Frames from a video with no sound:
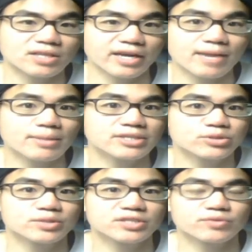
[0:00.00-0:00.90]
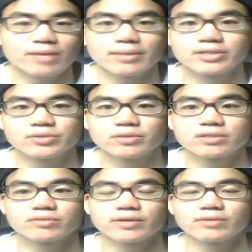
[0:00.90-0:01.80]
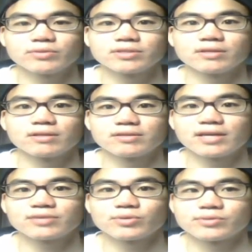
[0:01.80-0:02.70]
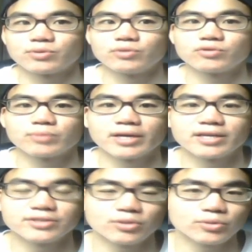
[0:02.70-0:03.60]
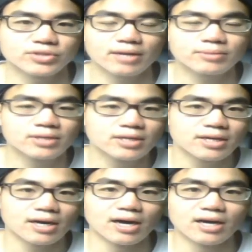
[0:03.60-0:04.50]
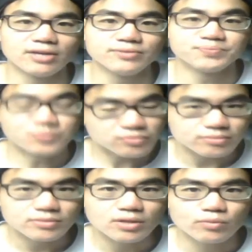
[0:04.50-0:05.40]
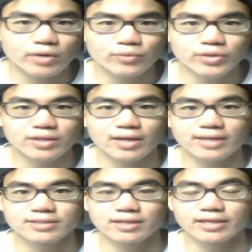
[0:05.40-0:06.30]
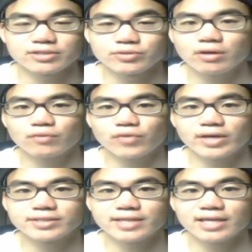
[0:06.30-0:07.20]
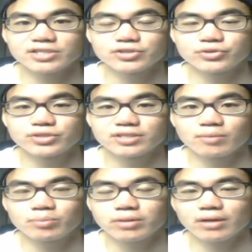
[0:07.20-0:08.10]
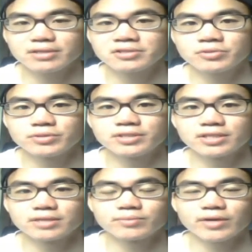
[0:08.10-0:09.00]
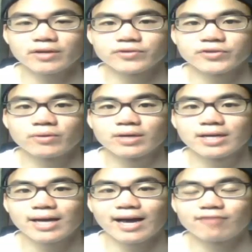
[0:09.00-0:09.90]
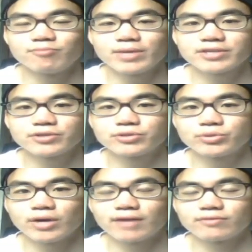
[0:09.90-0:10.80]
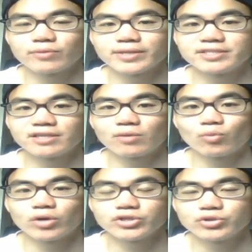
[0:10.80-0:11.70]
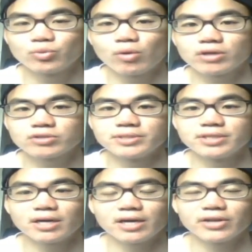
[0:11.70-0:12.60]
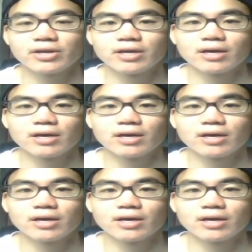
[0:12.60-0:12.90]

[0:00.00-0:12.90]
Like, am I doing this right? Am I doing this right? That's what was going through my head the whole time. And where I realized like to solve that is actually you just gotta plug into a team and have mentors who have already done what you want to be done